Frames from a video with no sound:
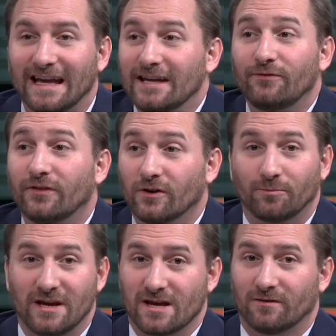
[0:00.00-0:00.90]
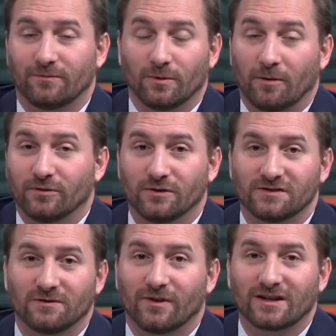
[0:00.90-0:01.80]
if they're being
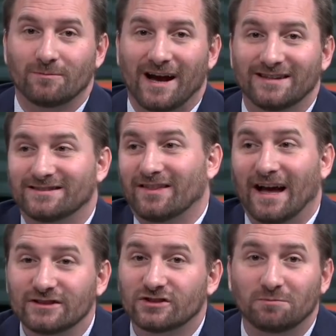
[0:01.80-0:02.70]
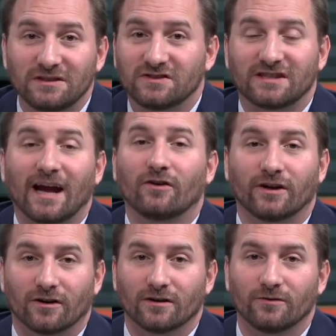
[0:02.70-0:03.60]
abused and victimized, that should be
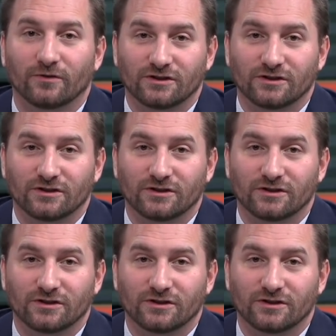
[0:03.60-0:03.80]
scarier for,